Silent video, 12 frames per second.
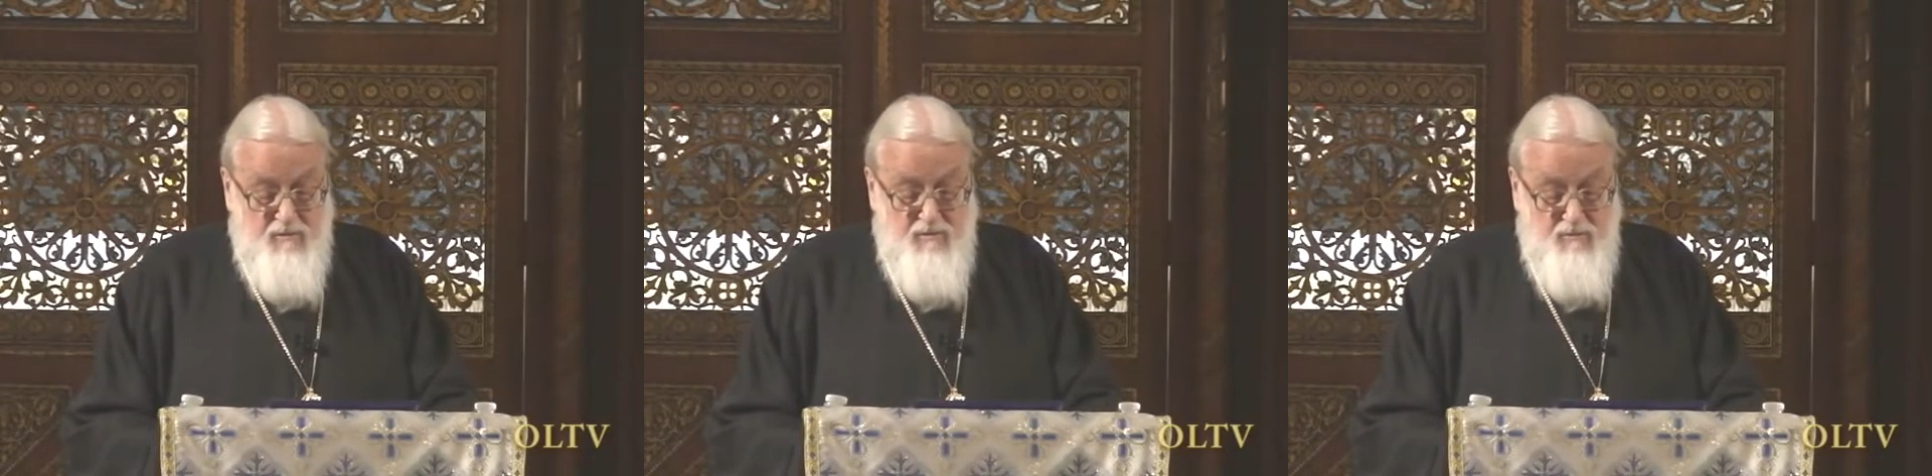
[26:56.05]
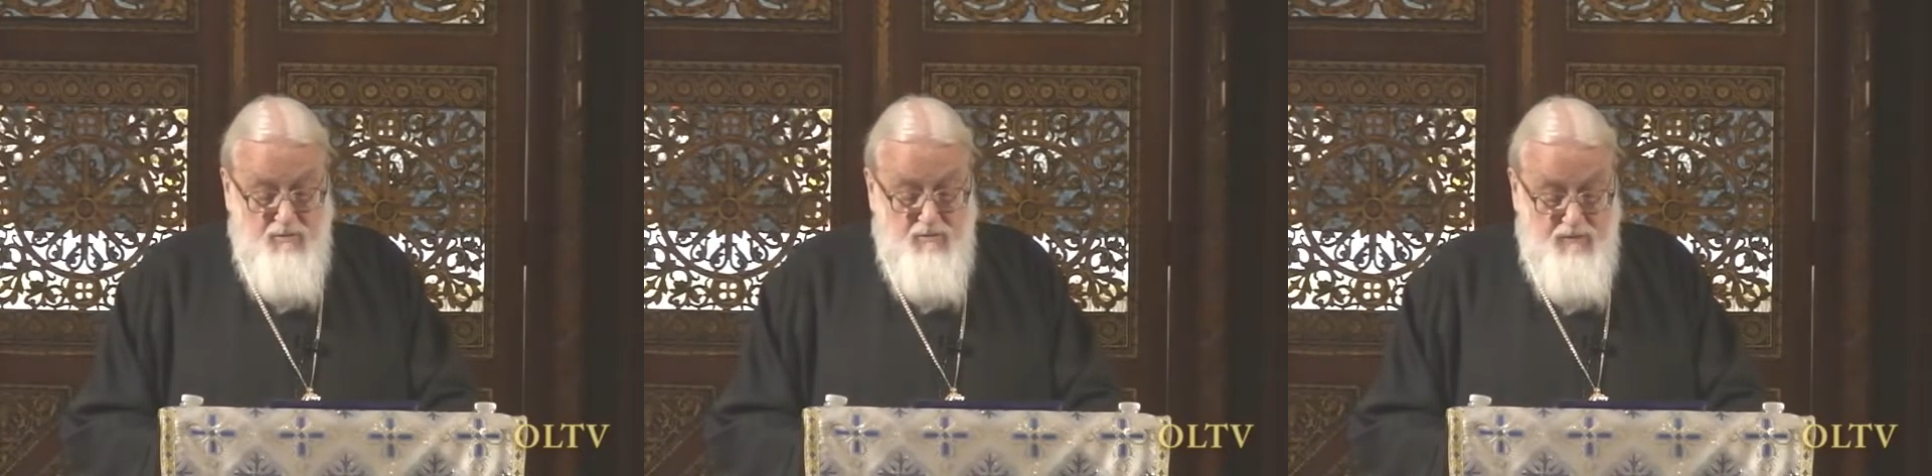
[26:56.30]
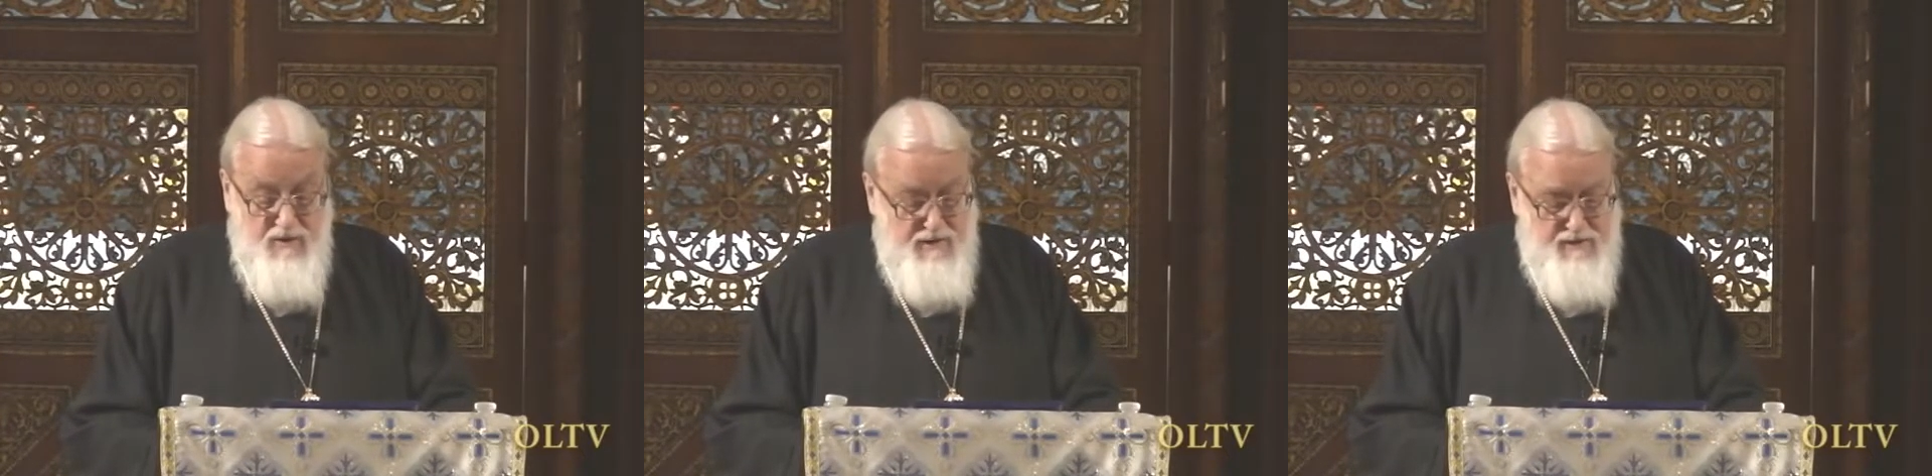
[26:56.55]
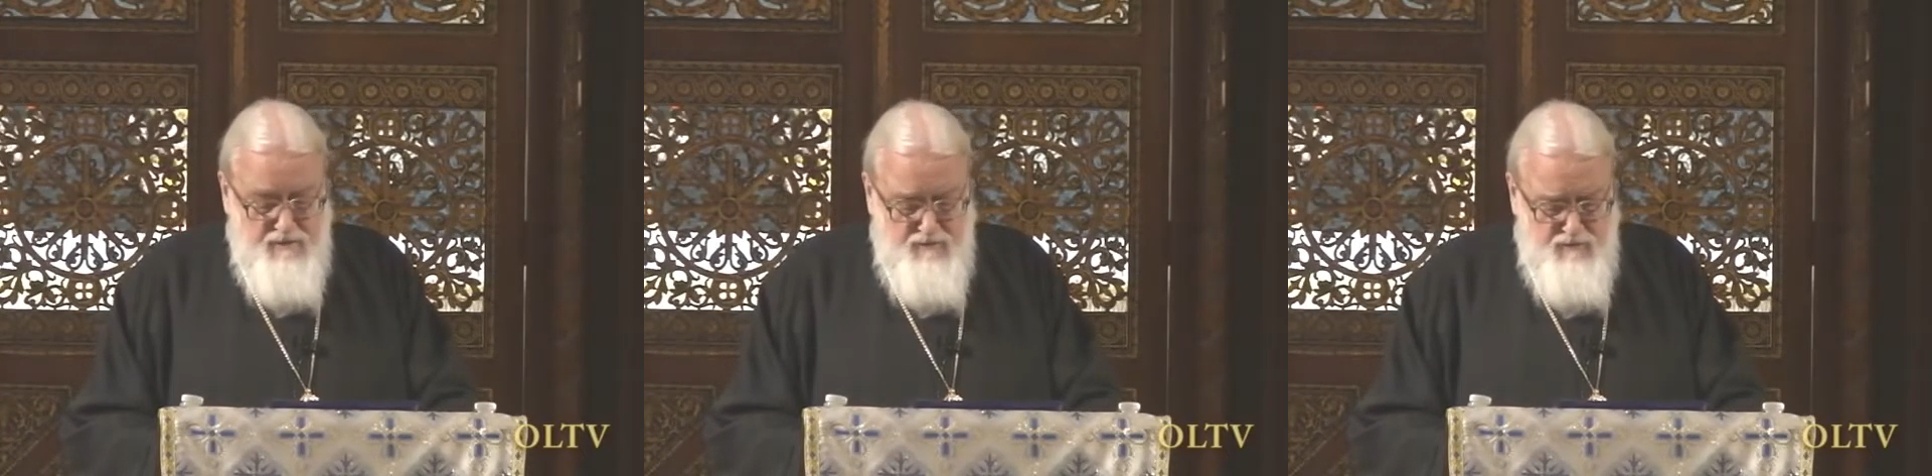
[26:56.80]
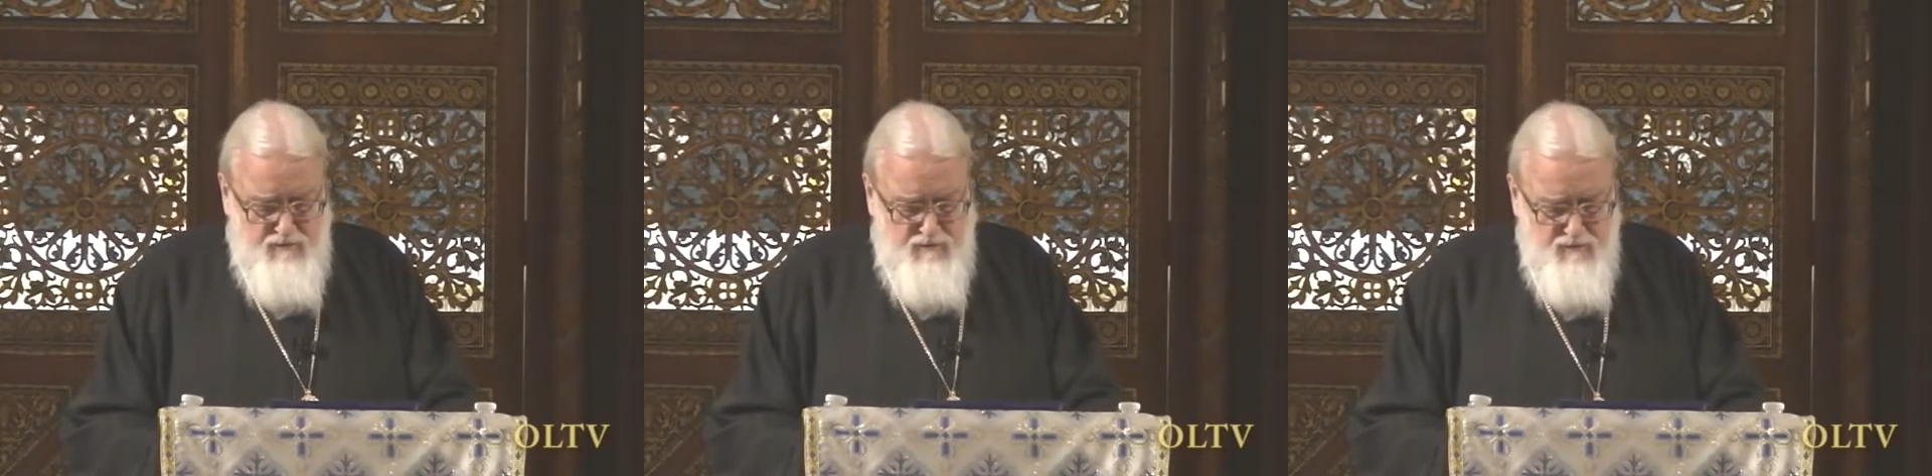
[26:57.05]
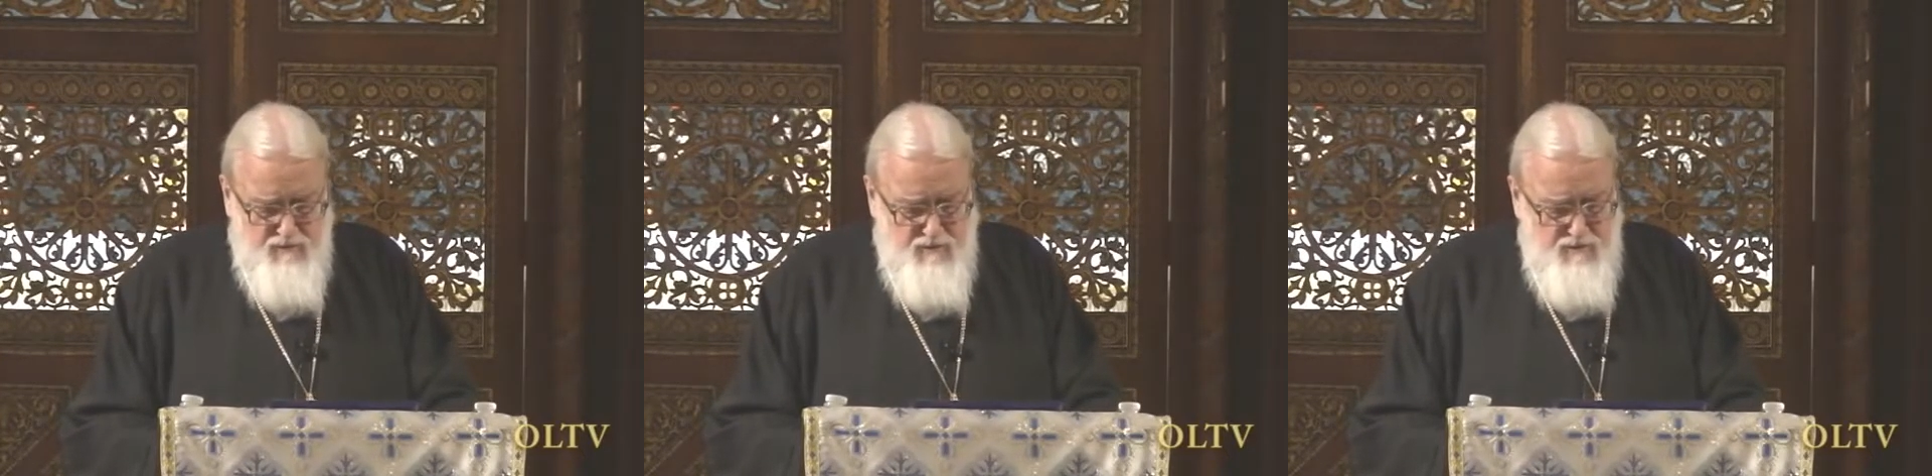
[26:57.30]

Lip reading: with Rufinus,